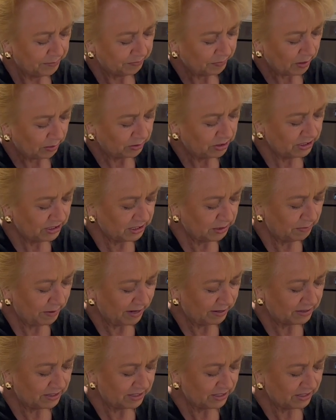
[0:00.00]
we're just about
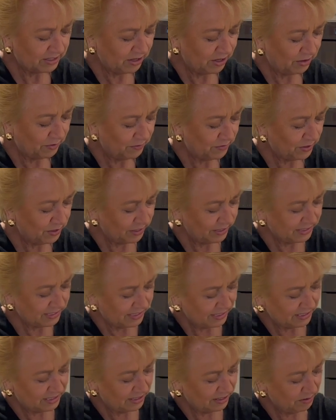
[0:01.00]
to serve, and I said
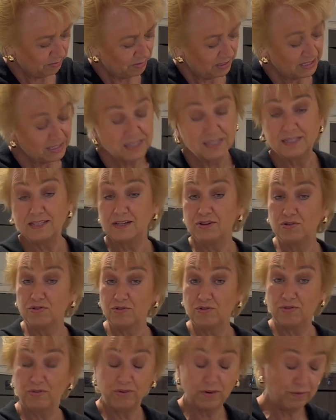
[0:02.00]
to them, this is in
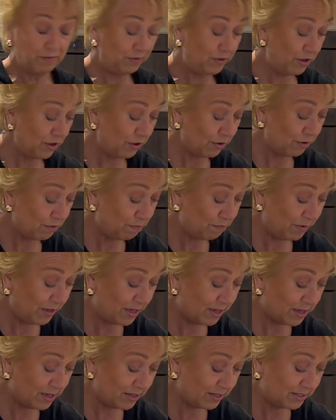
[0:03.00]
honour of you
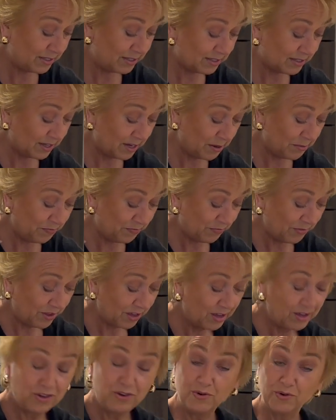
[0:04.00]
because
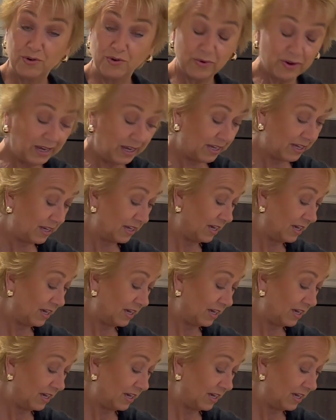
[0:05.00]
you're Greek.